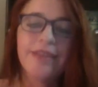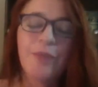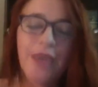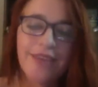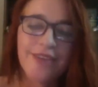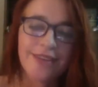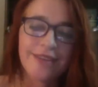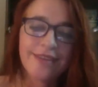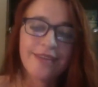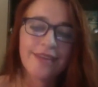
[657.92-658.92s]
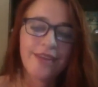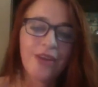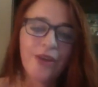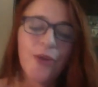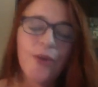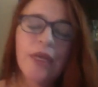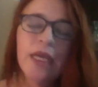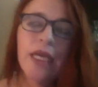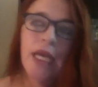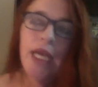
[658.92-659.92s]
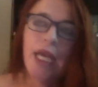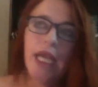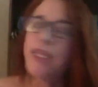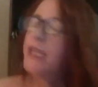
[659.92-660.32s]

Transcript: pages, you know? And they